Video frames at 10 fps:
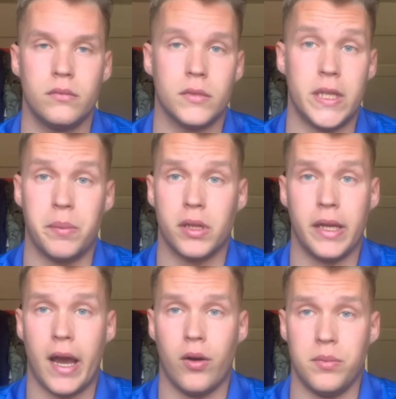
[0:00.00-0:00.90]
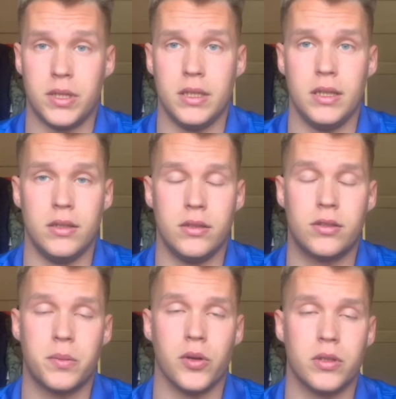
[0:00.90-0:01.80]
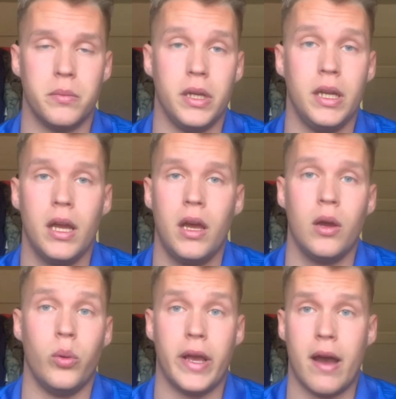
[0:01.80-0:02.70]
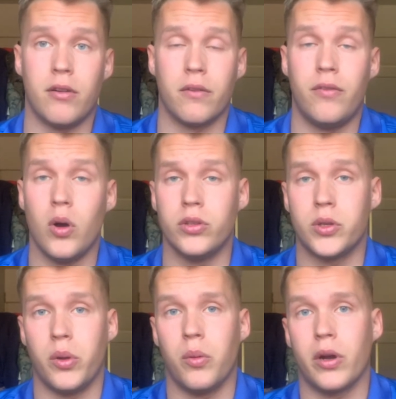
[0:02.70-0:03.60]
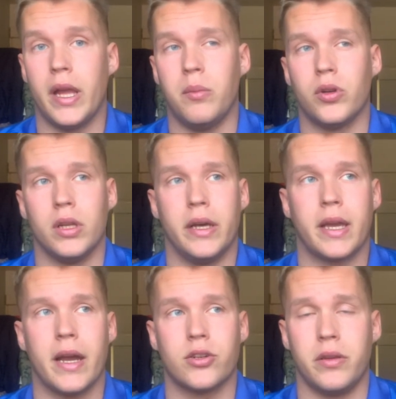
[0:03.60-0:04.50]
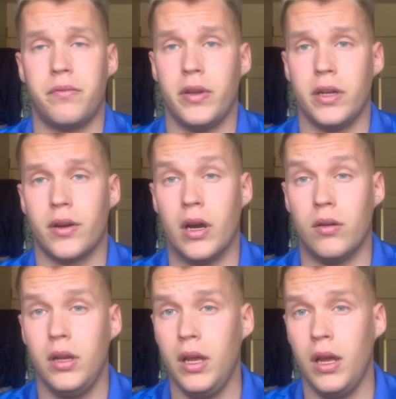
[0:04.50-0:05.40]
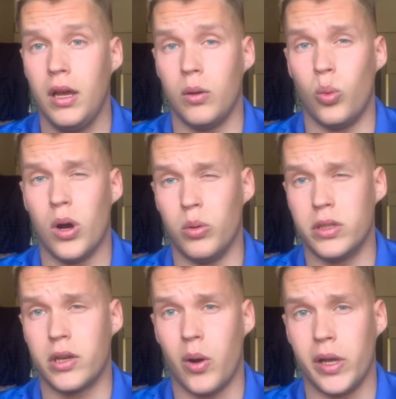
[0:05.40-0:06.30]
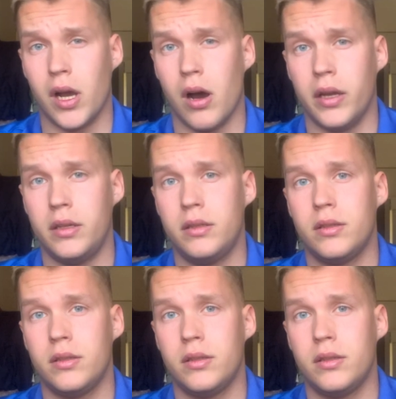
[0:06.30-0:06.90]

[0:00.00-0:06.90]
Typically how MCT is supposed to be. We didn't have our phones, so we weren't able to like actually figure out what was going on.